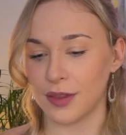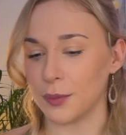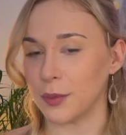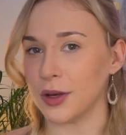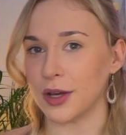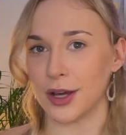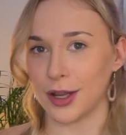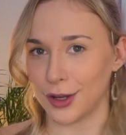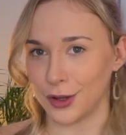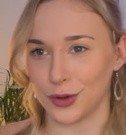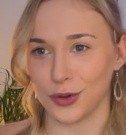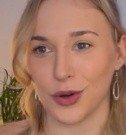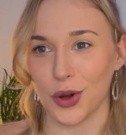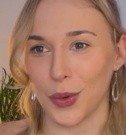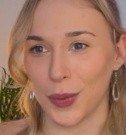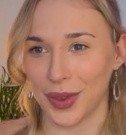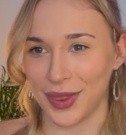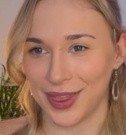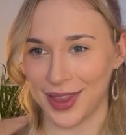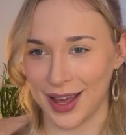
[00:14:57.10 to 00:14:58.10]
then we're going to
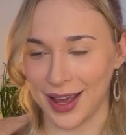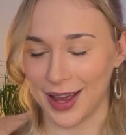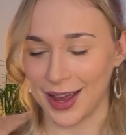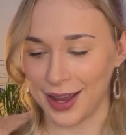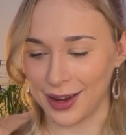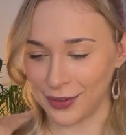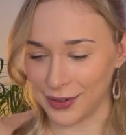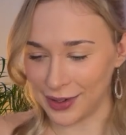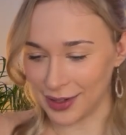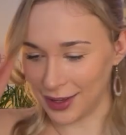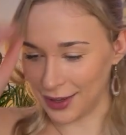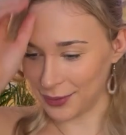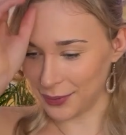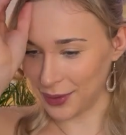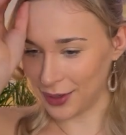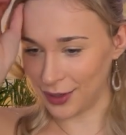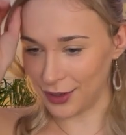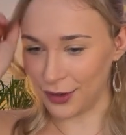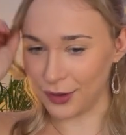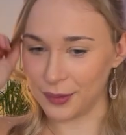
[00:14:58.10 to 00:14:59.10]
grow in that area. We're
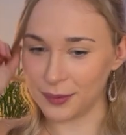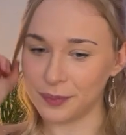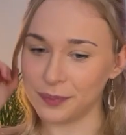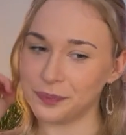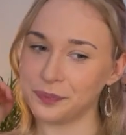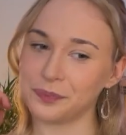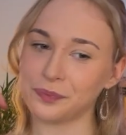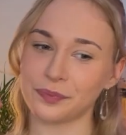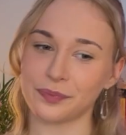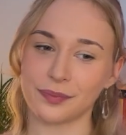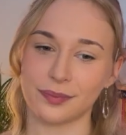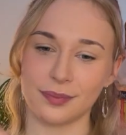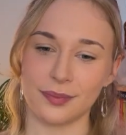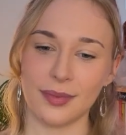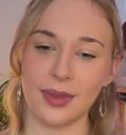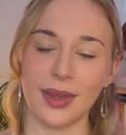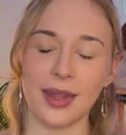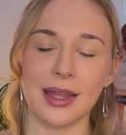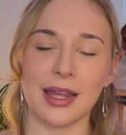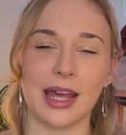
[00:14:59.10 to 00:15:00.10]
going to
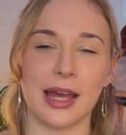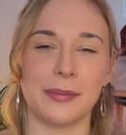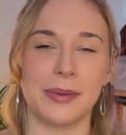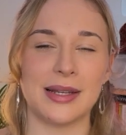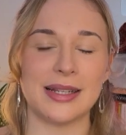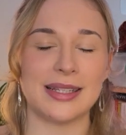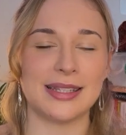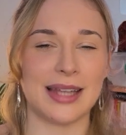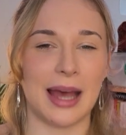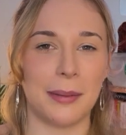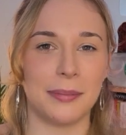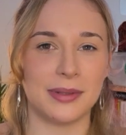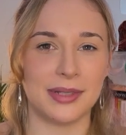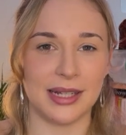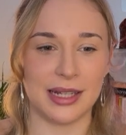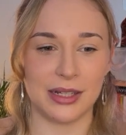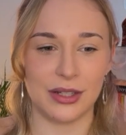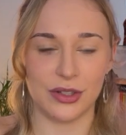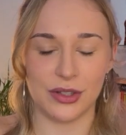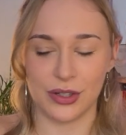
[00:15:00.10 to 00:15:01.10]
get a bit sapped
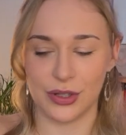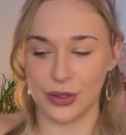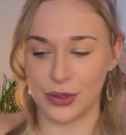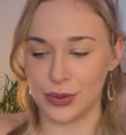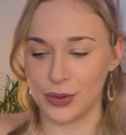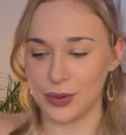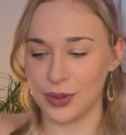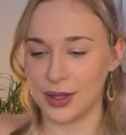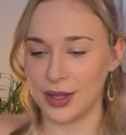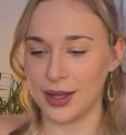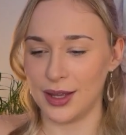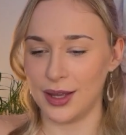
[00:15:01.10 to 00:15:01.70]
into,